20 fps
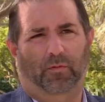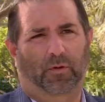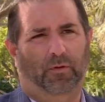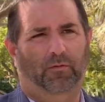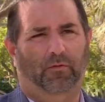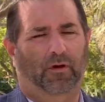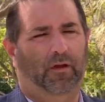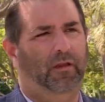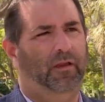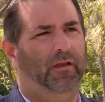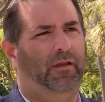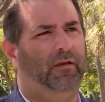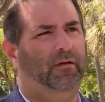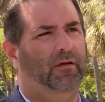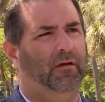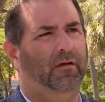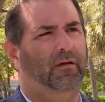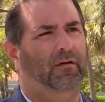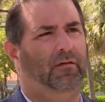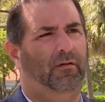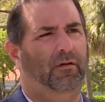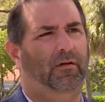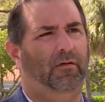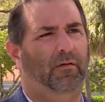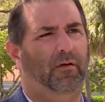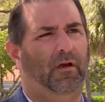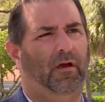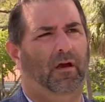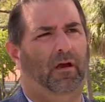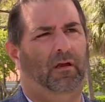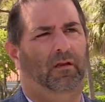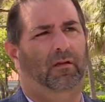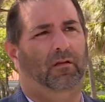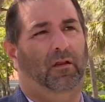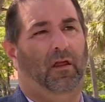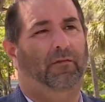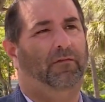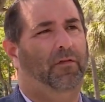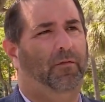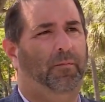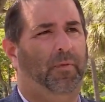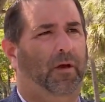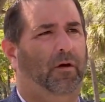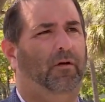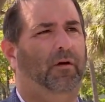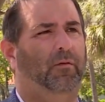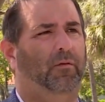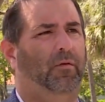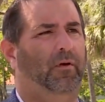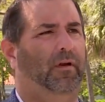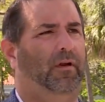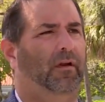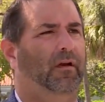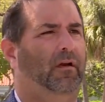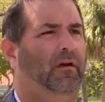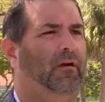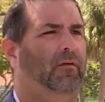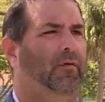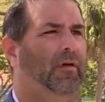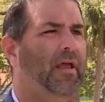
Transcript: We really uh, love the bill and we uh,